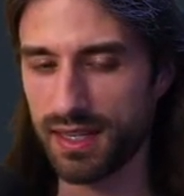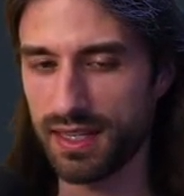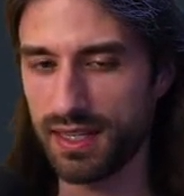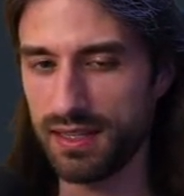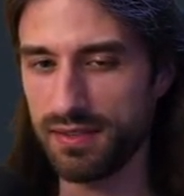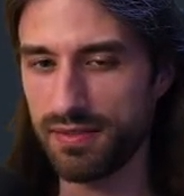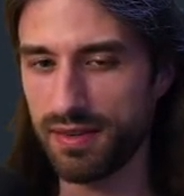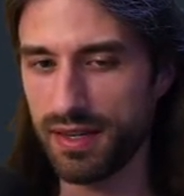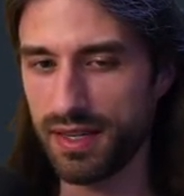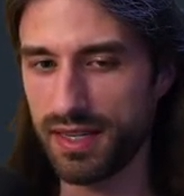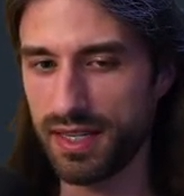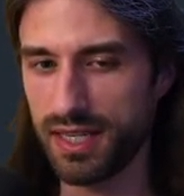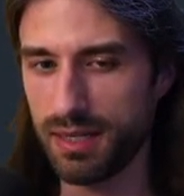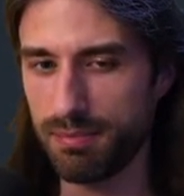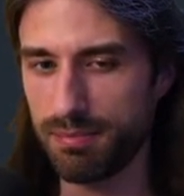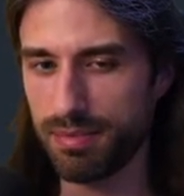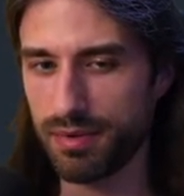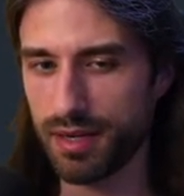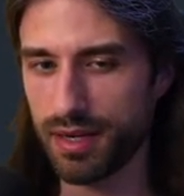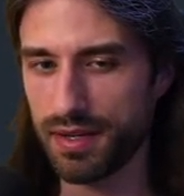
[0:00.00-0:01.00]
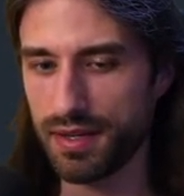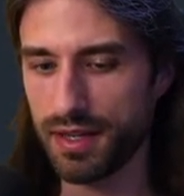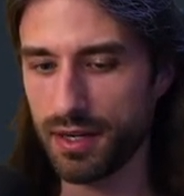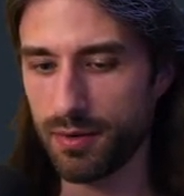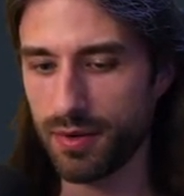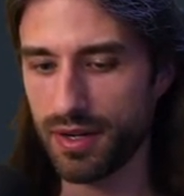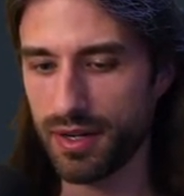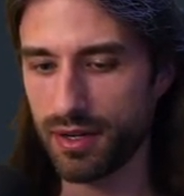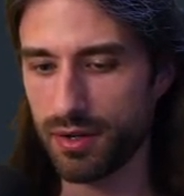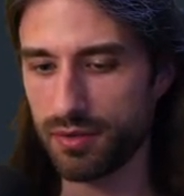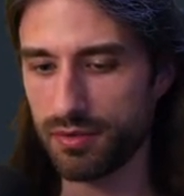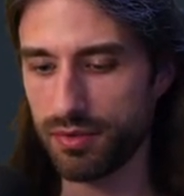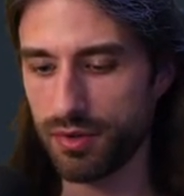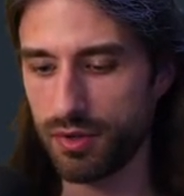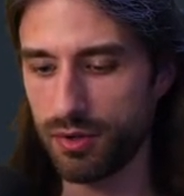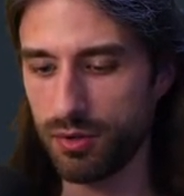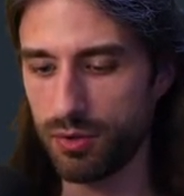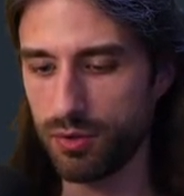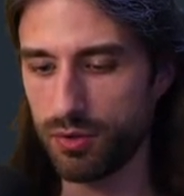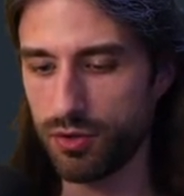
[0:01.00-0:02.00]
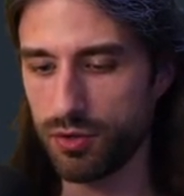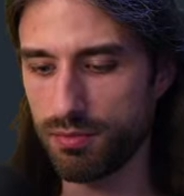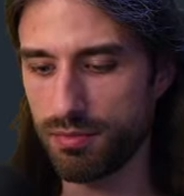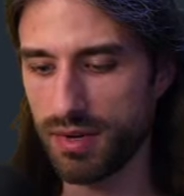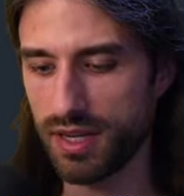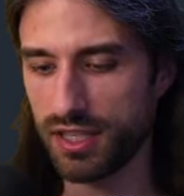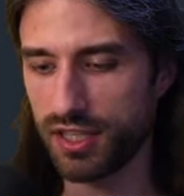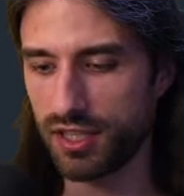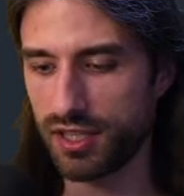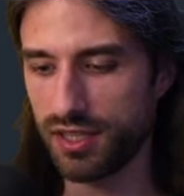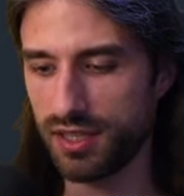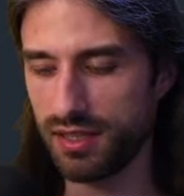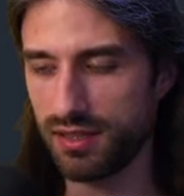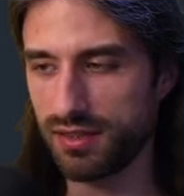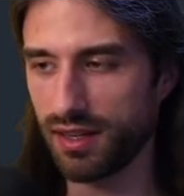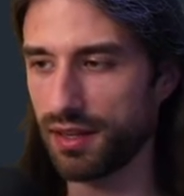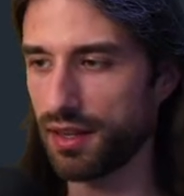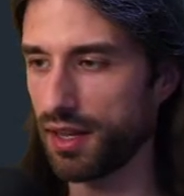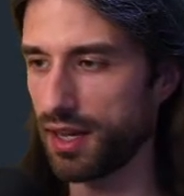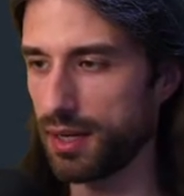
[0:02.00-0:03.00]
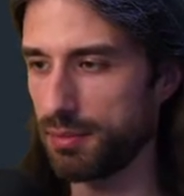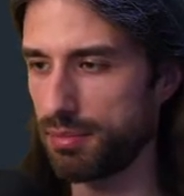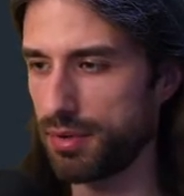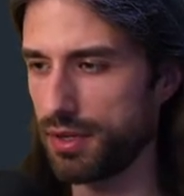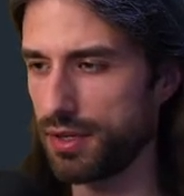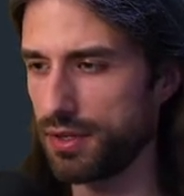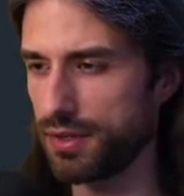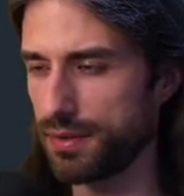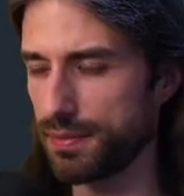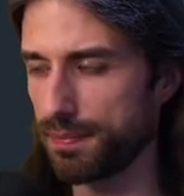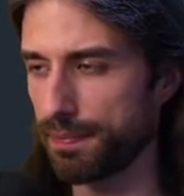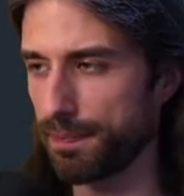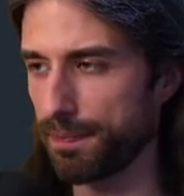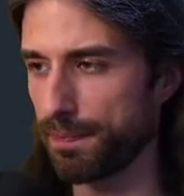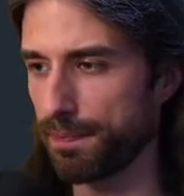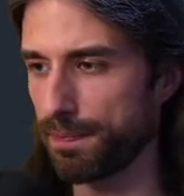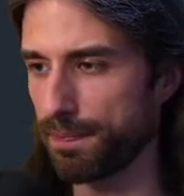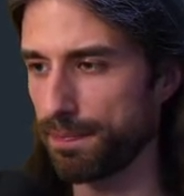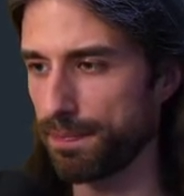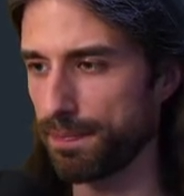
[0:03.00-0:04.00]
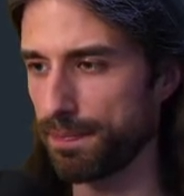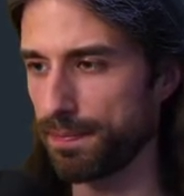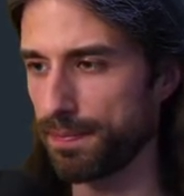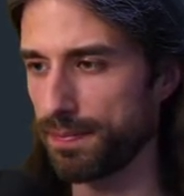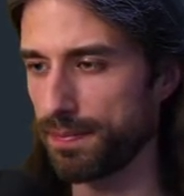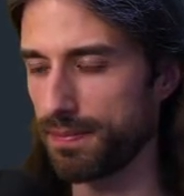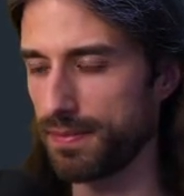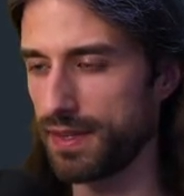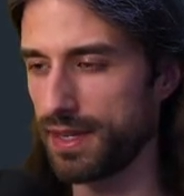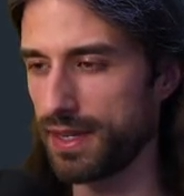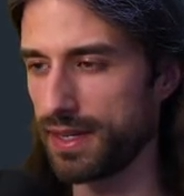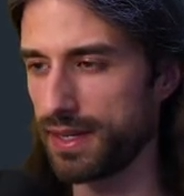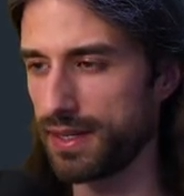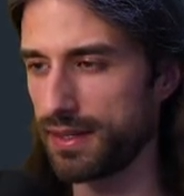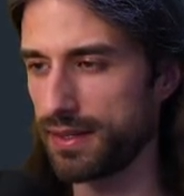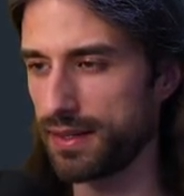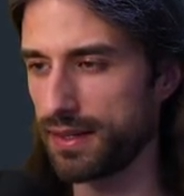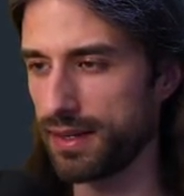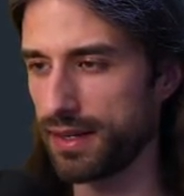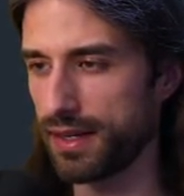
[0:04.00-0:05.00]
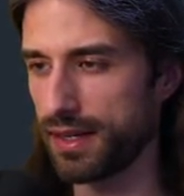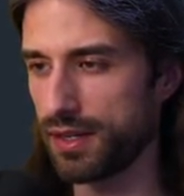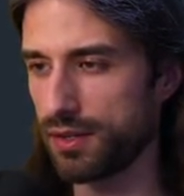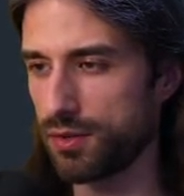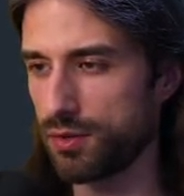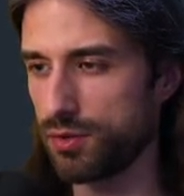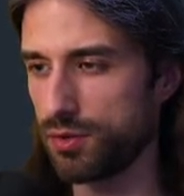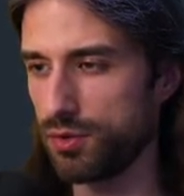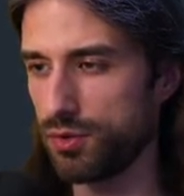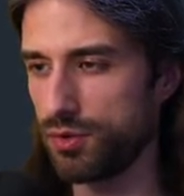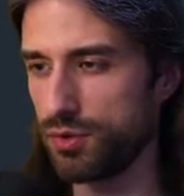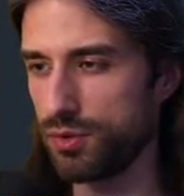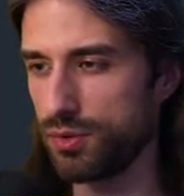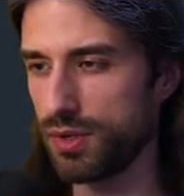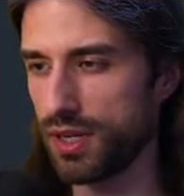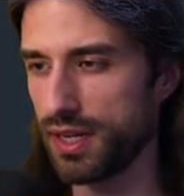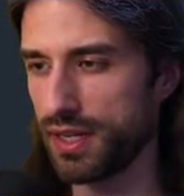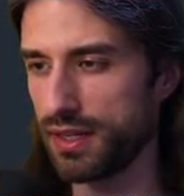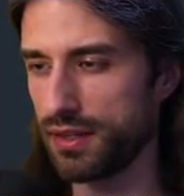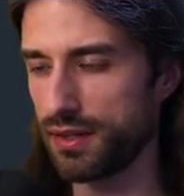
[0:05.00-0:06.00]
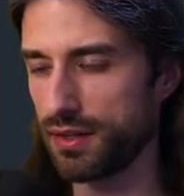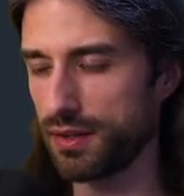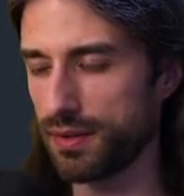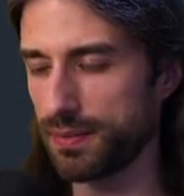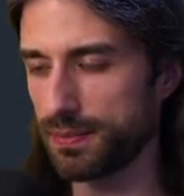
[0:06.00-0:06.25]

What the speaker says: If I keep an array of all the matches that happen, then I could do like,